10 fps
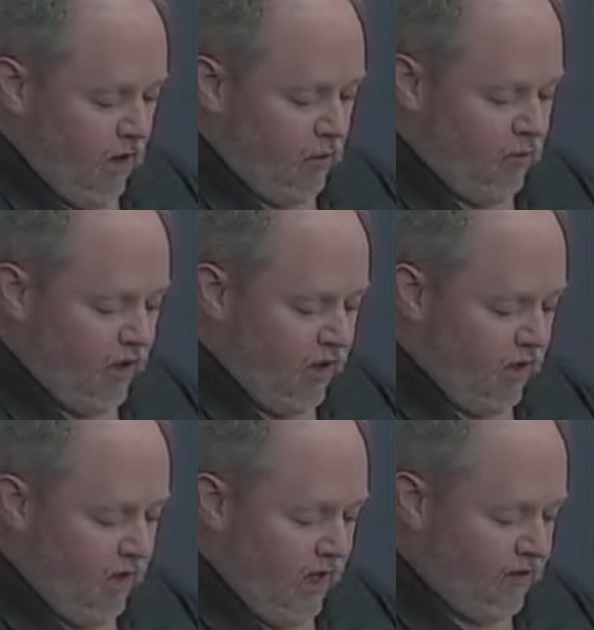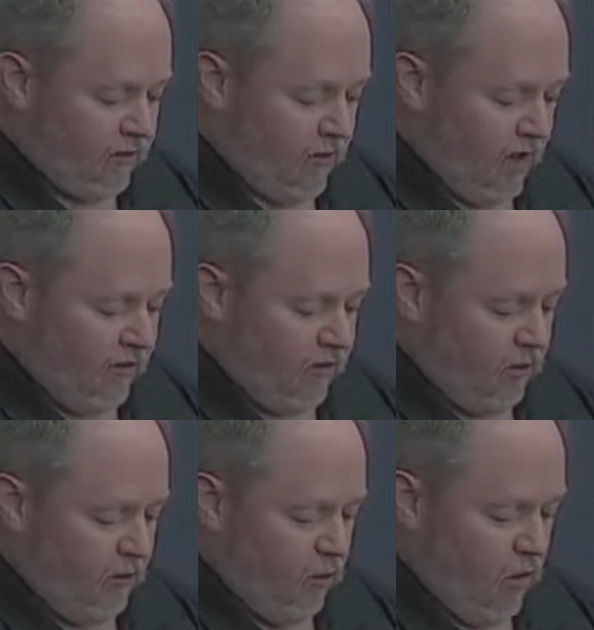I'm reading an astronaut's
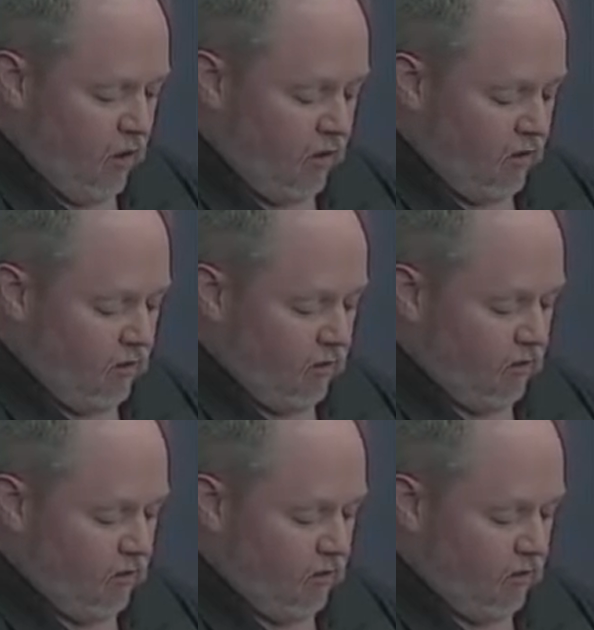memoir.